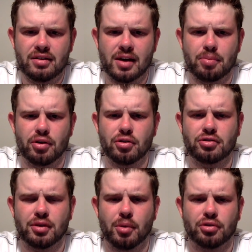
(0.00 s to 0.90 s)
they
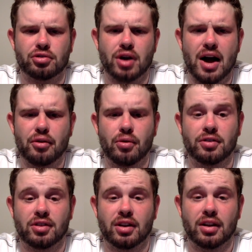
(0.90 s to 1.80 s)
produced the most crowd
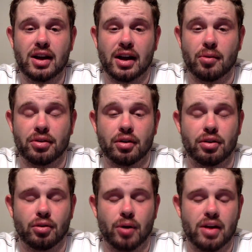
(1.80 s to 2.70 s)
noise in the league with the
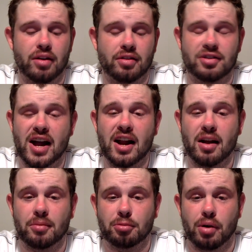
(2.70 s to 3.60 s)
the way their
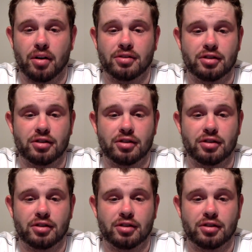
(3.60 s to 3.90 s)
stadium's built.